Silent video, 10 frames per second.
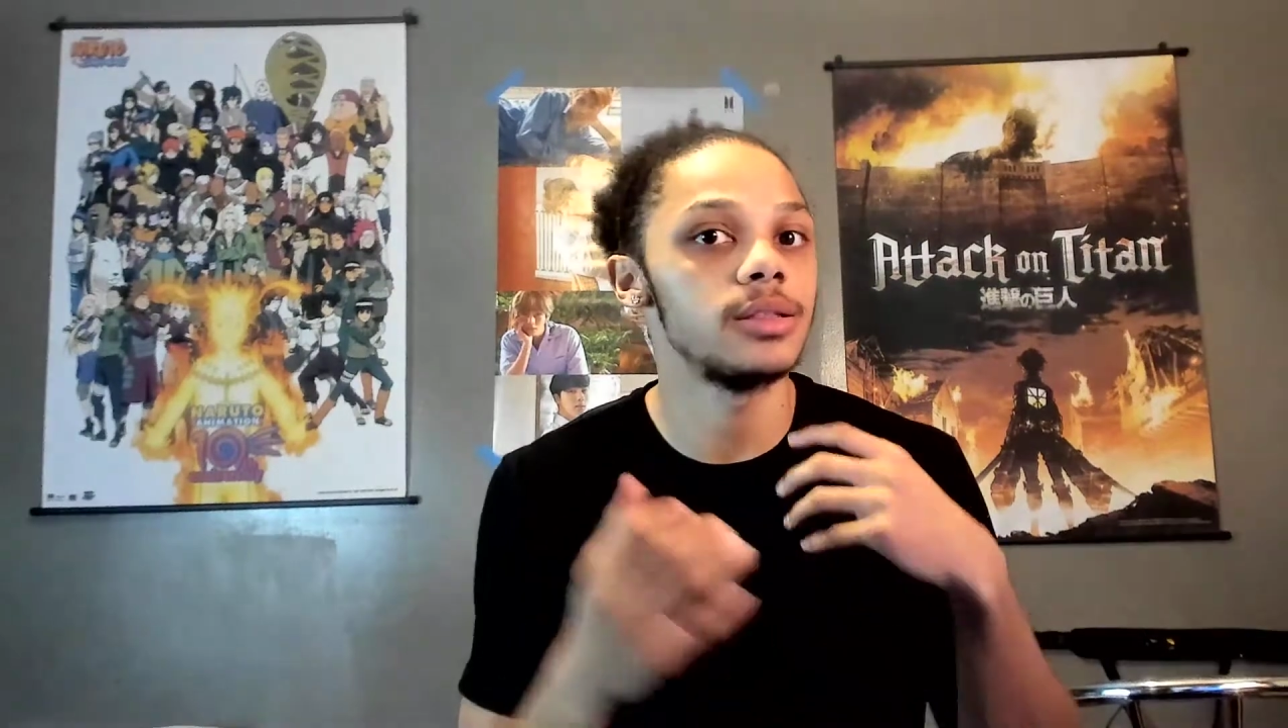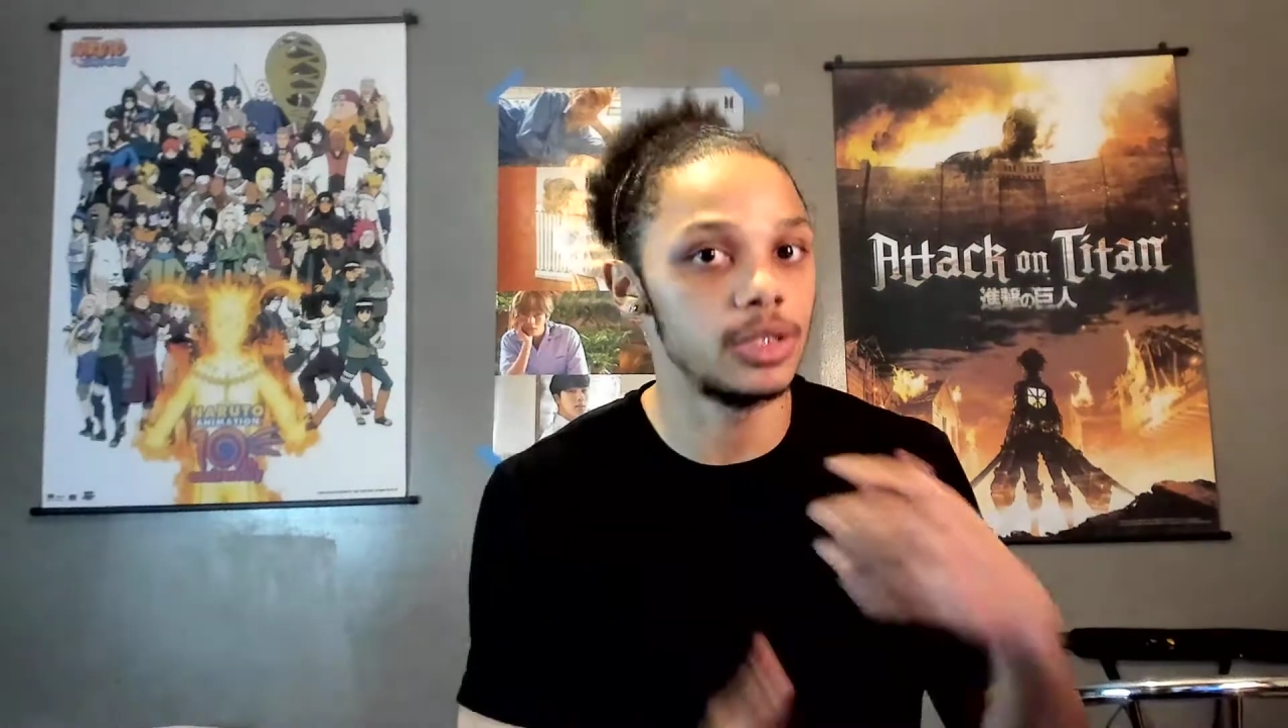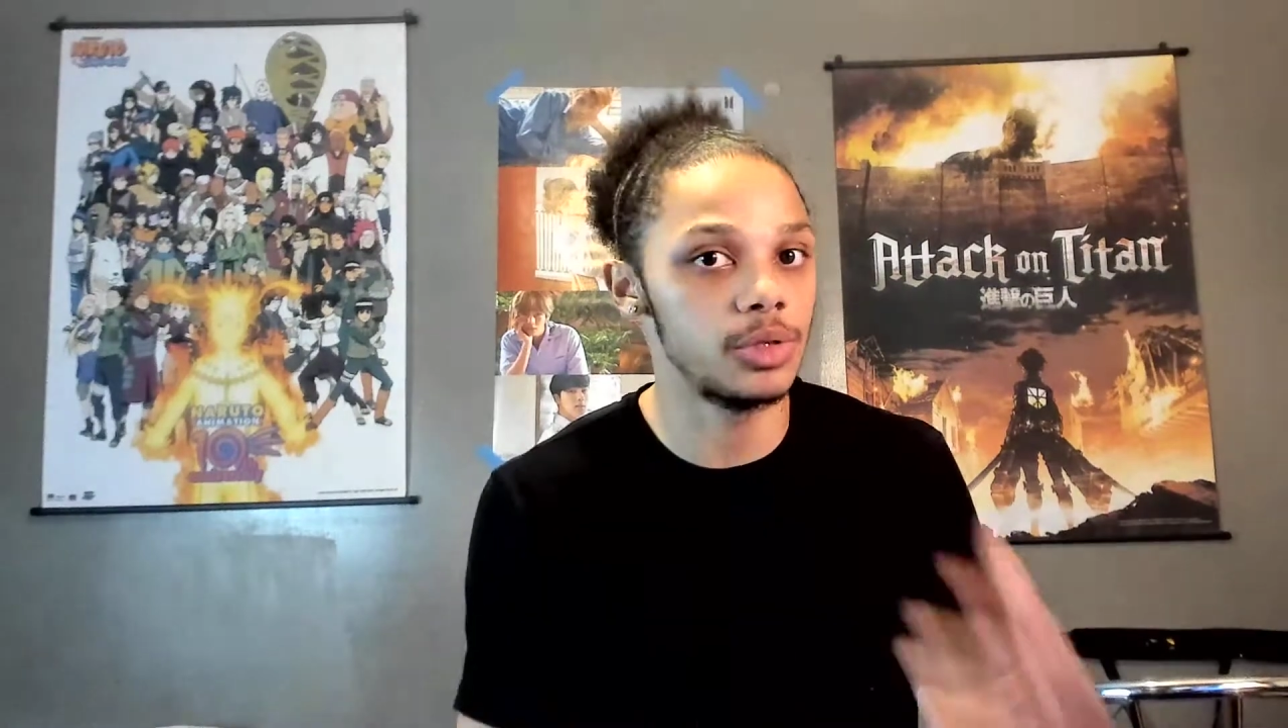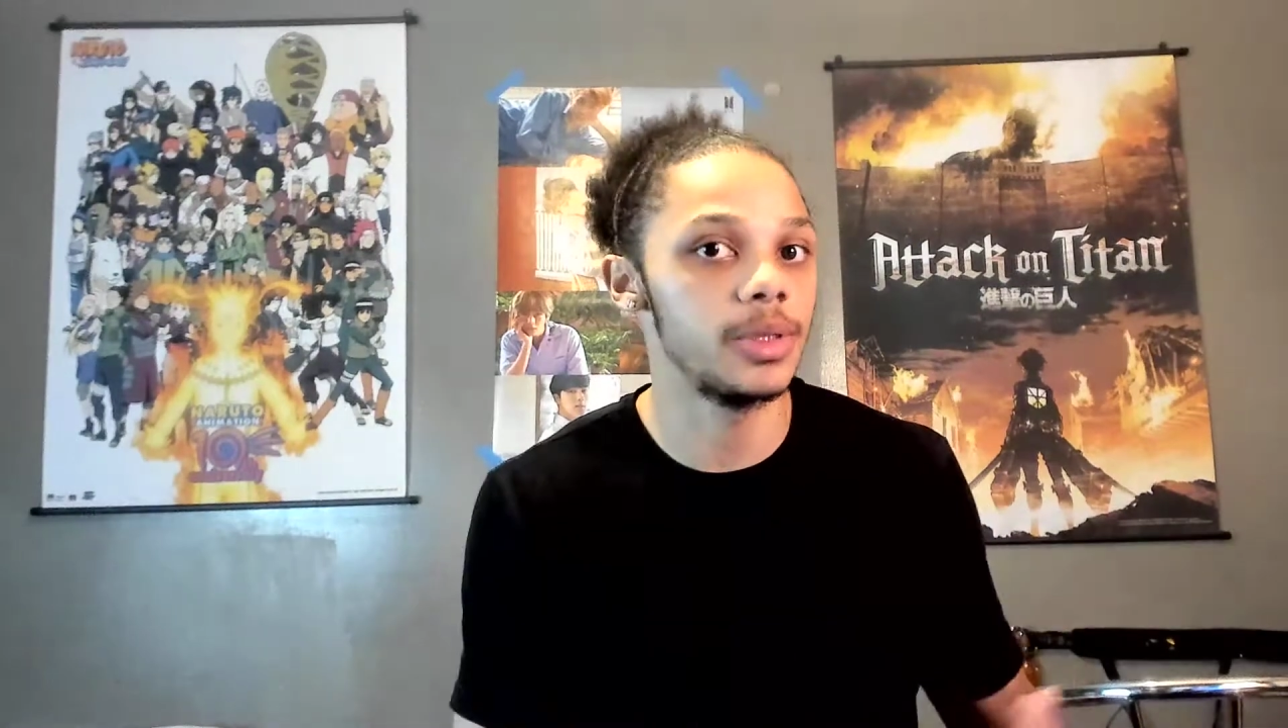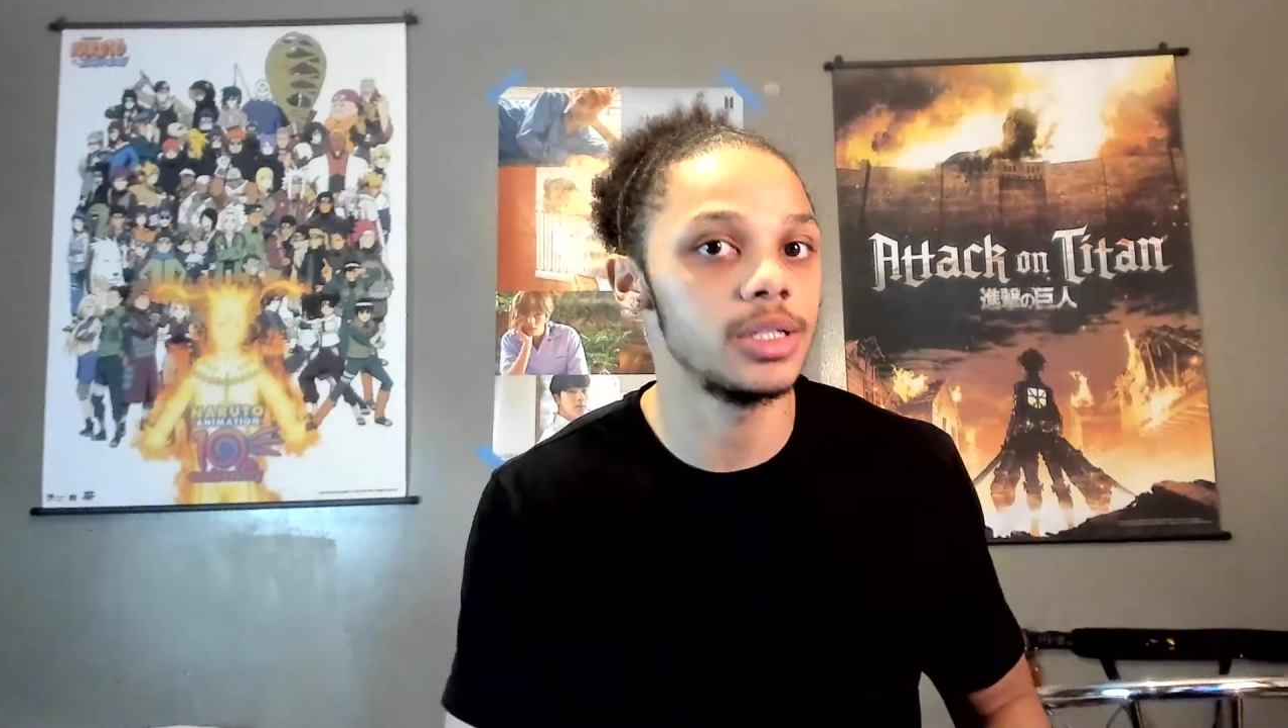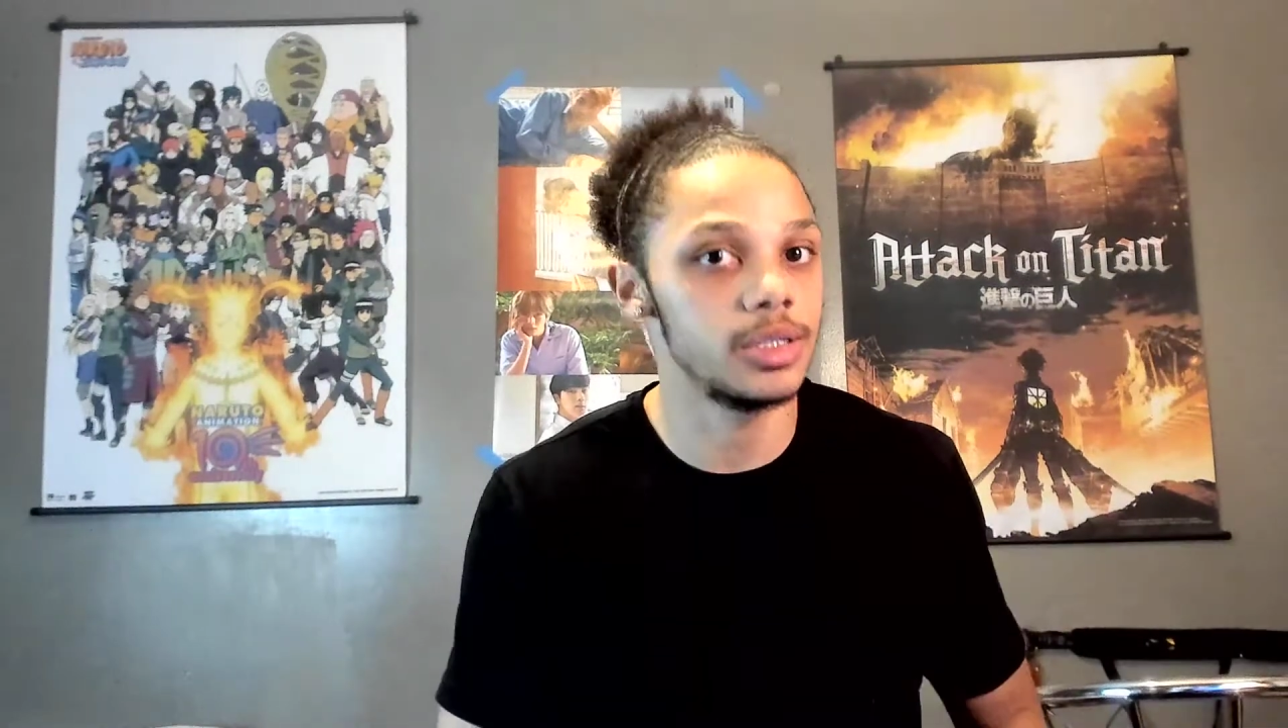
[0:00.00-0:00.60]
the Twitch is